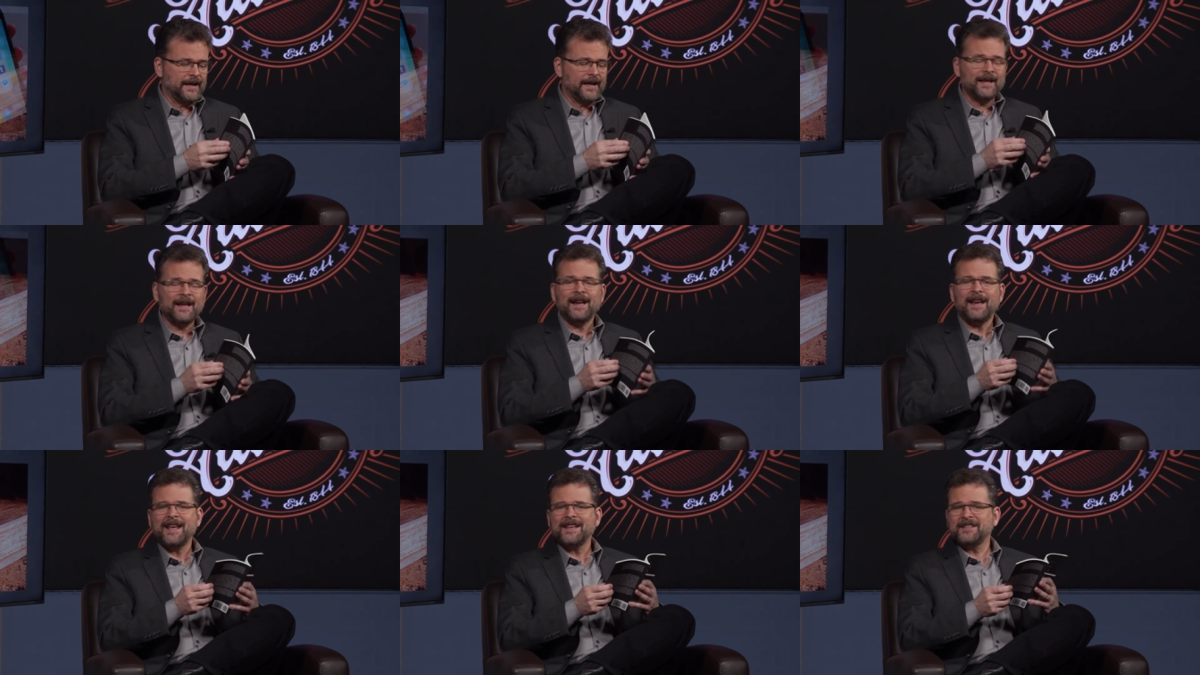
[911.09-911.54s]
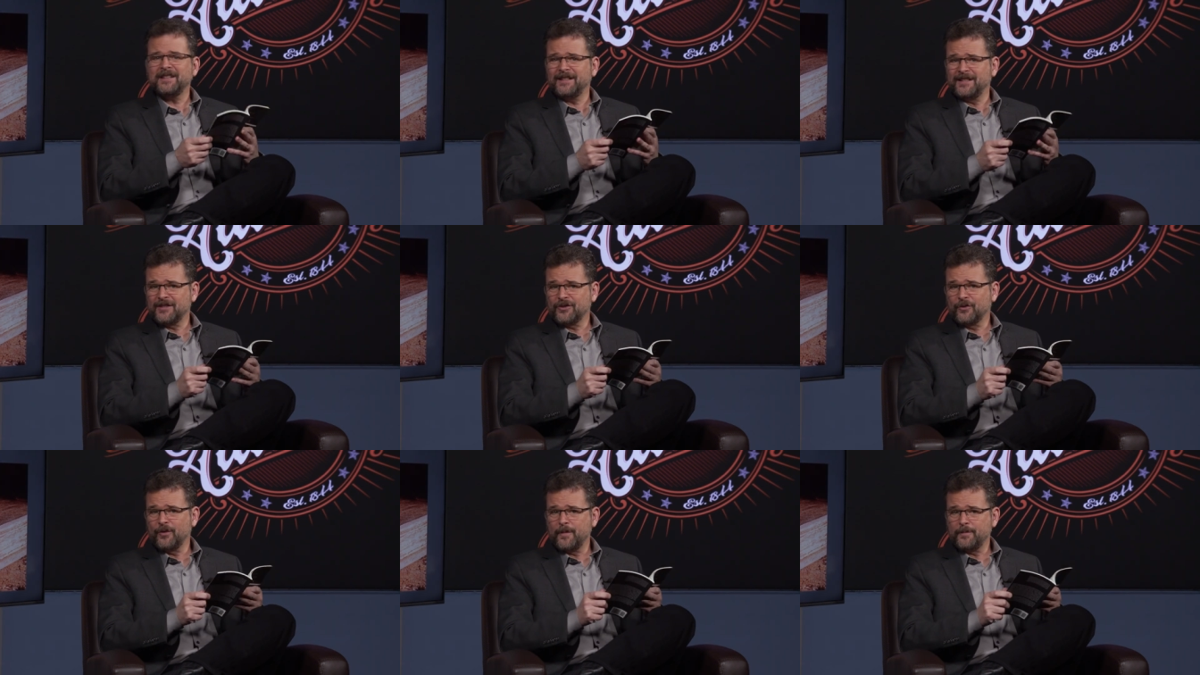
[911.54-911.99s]
And it has a
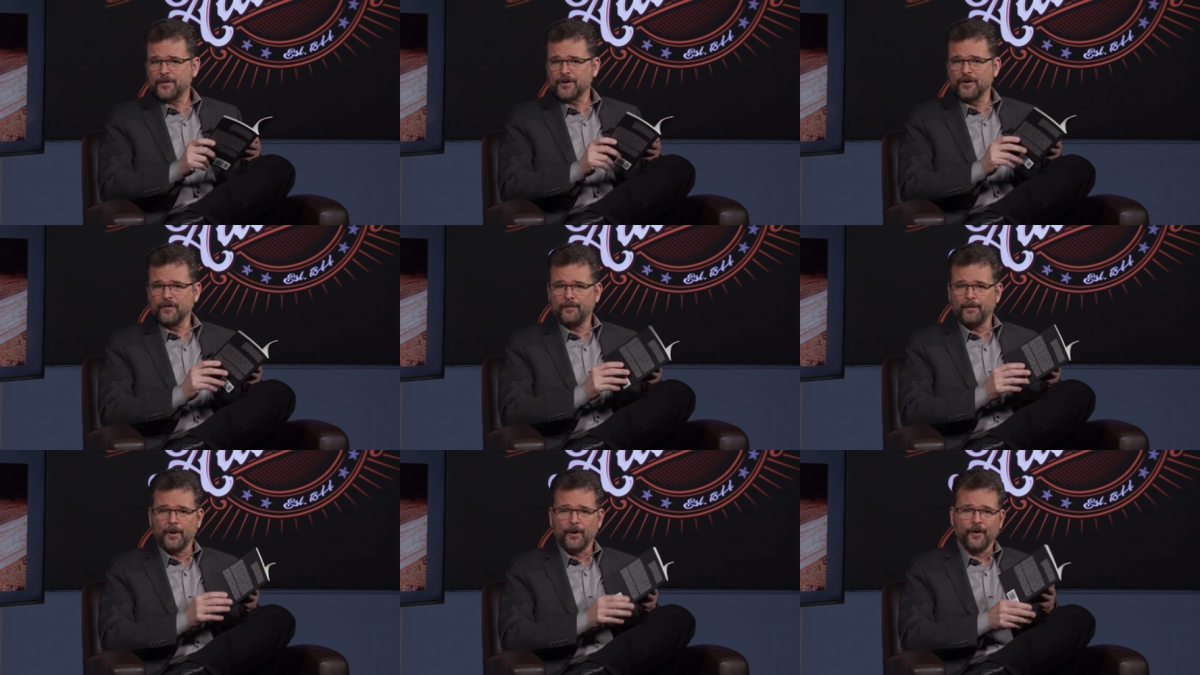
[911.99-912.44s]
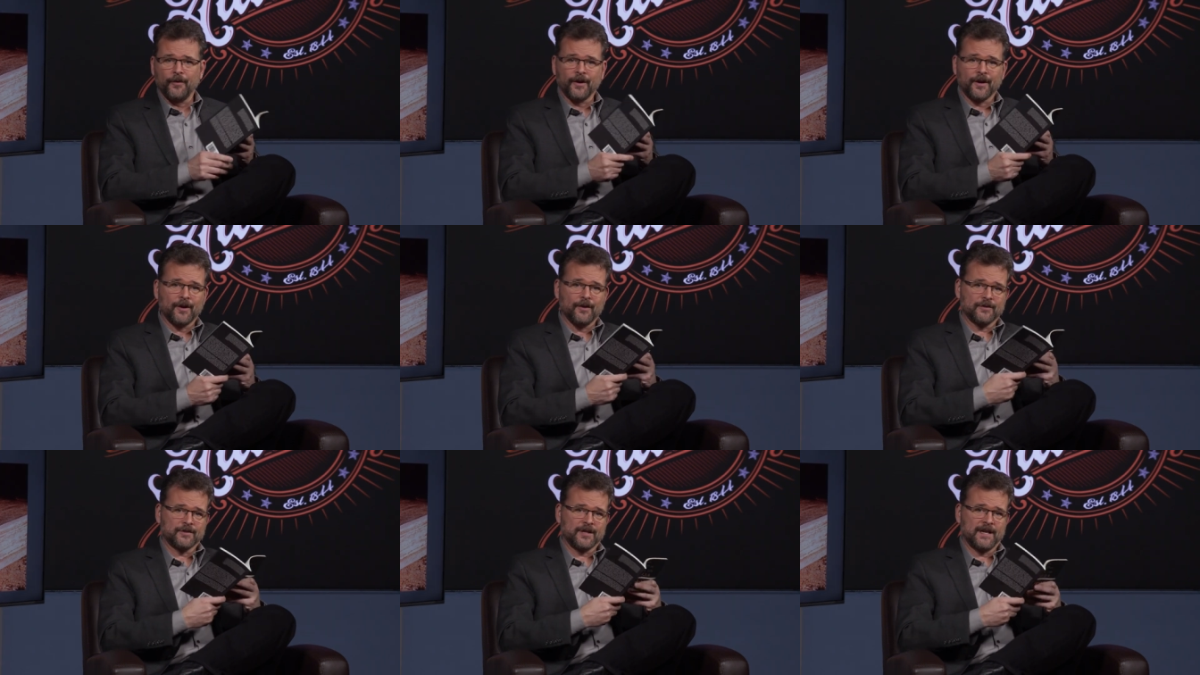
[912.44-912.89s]
description of Paul
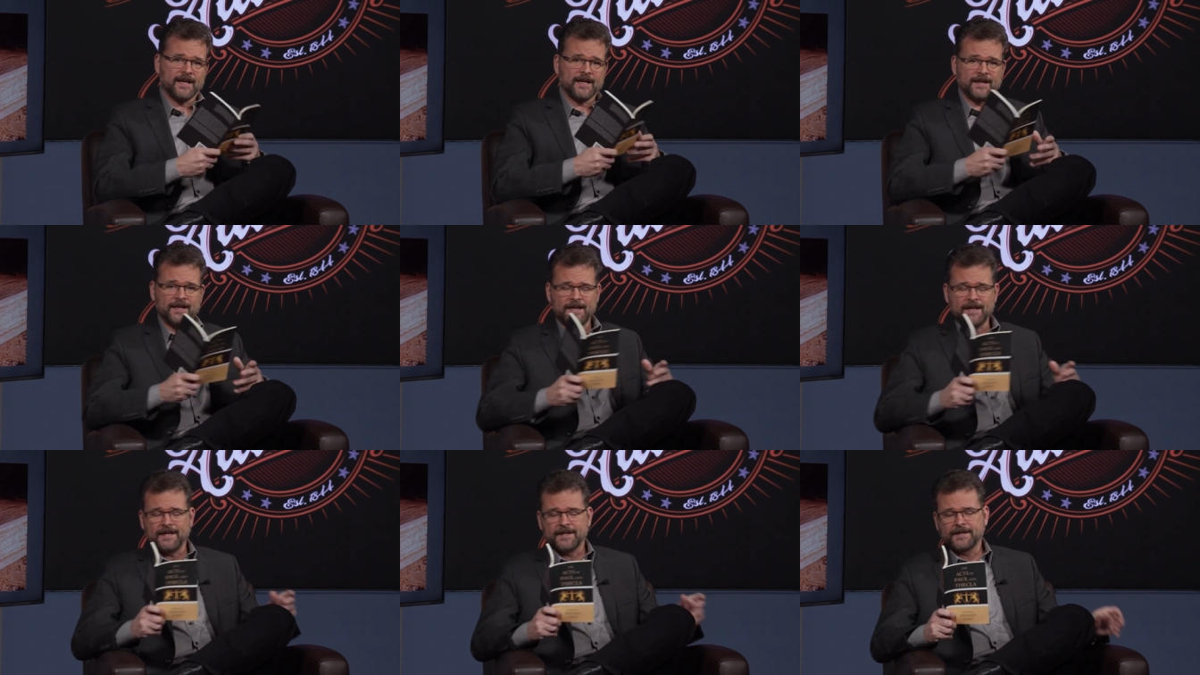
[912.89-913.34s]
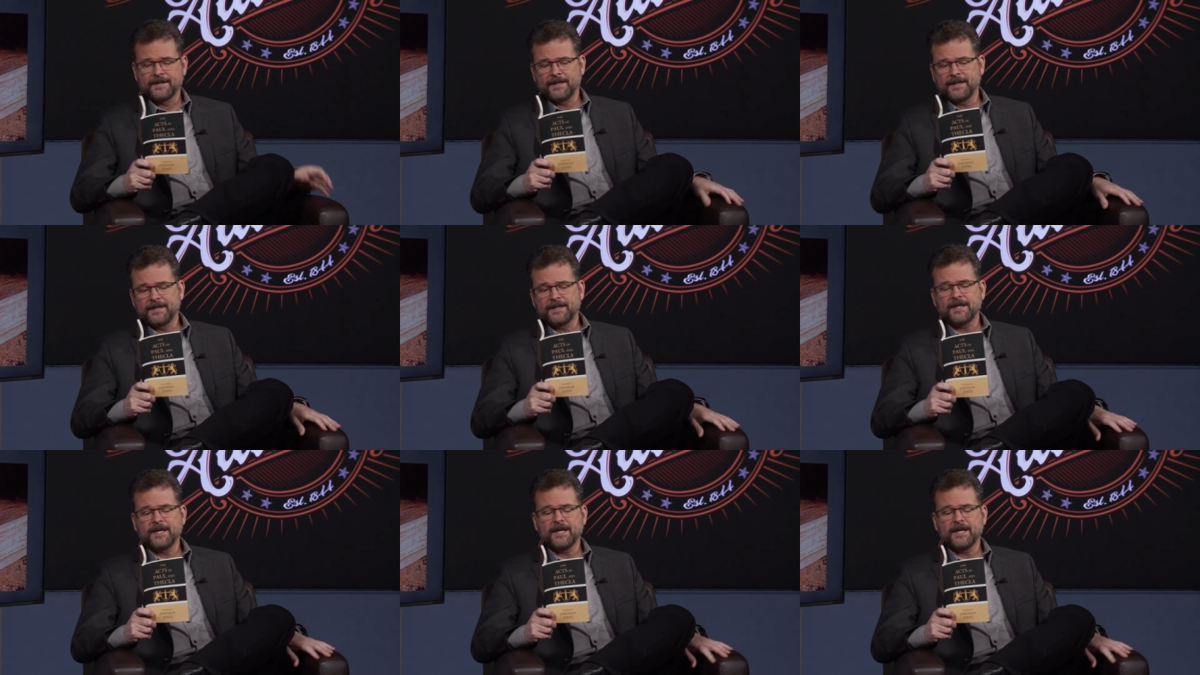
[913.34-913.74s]
that goes like this It